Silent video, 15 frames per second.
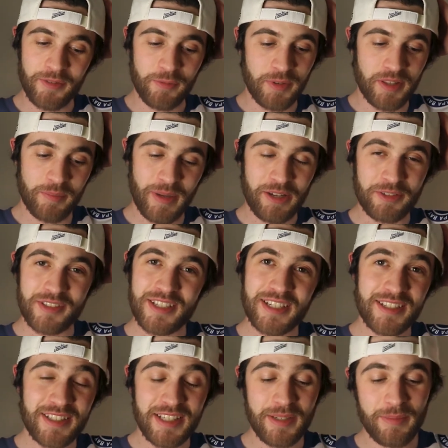with about
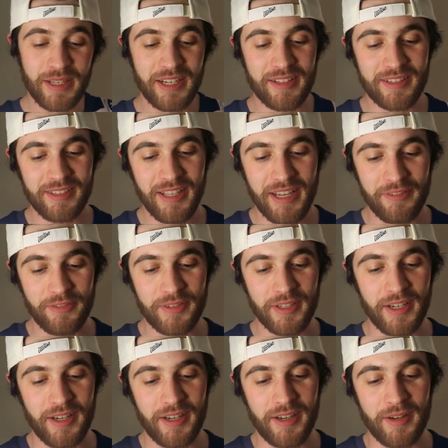16 minutes left,
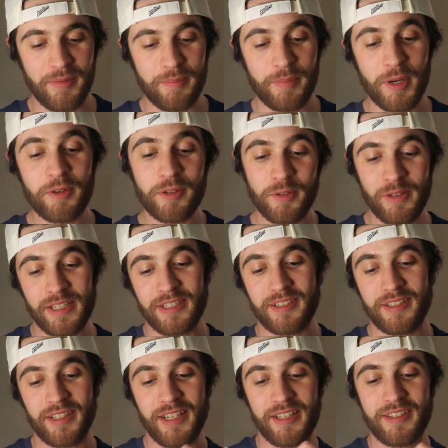
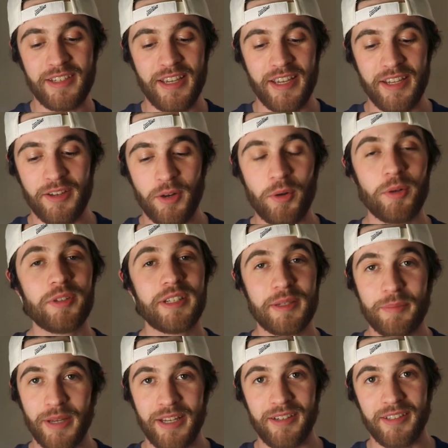Boquist gets a
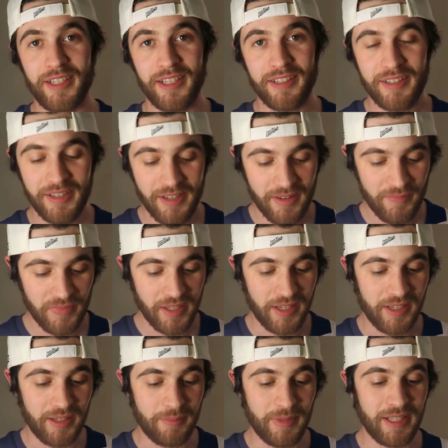holding penalty,
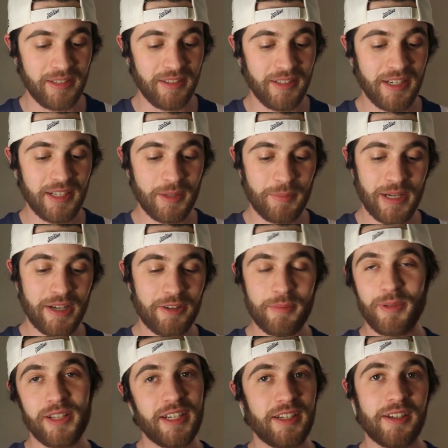and the Lightning power
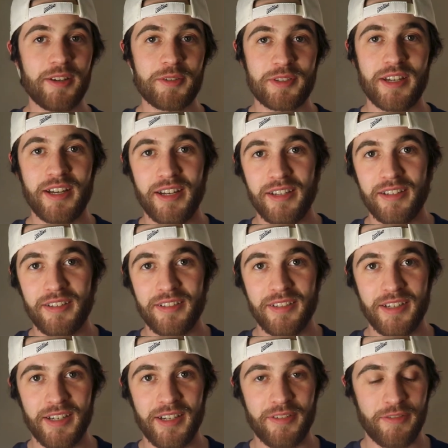play goes on
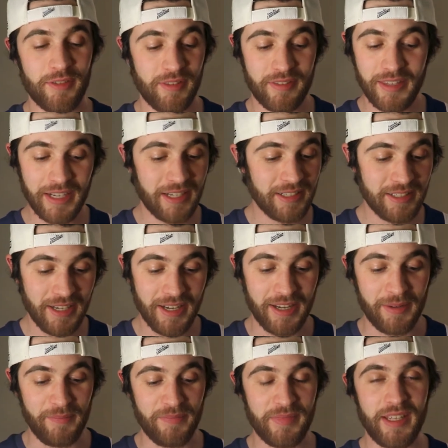for the second
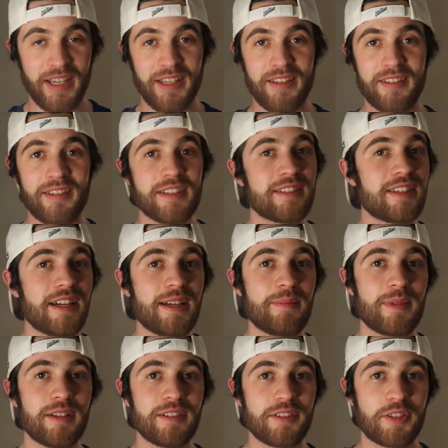time. And this
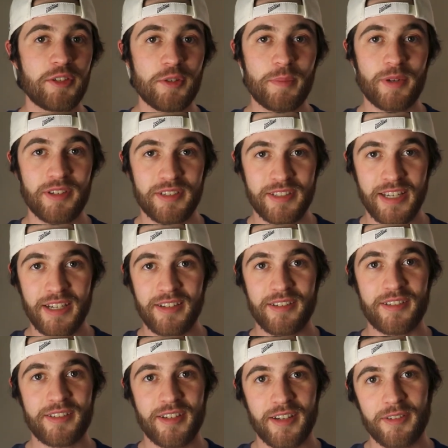time, Cooper decided to
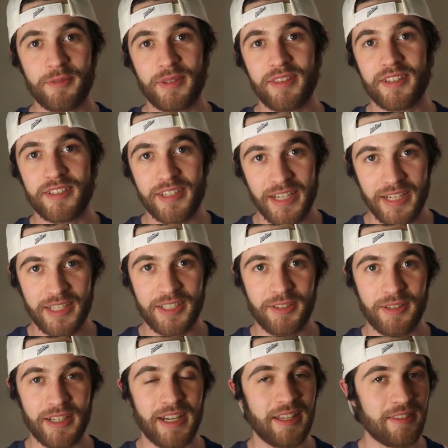start with the second
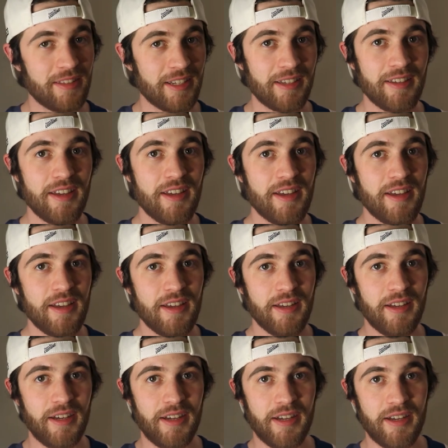unit. I think
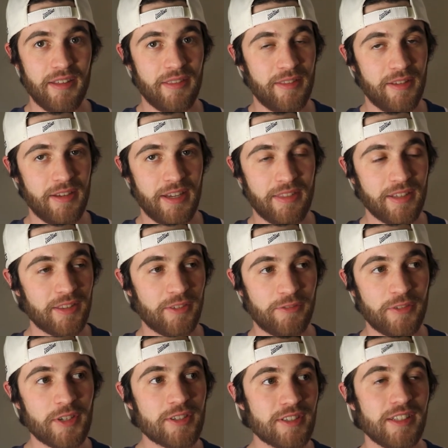the
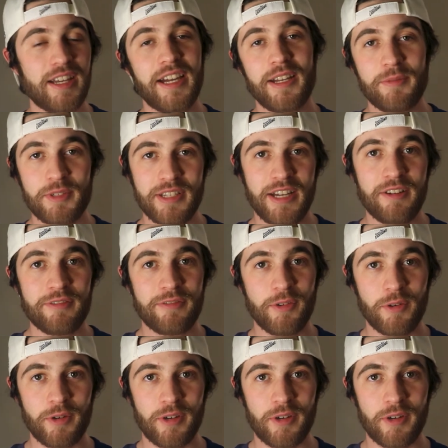first line was out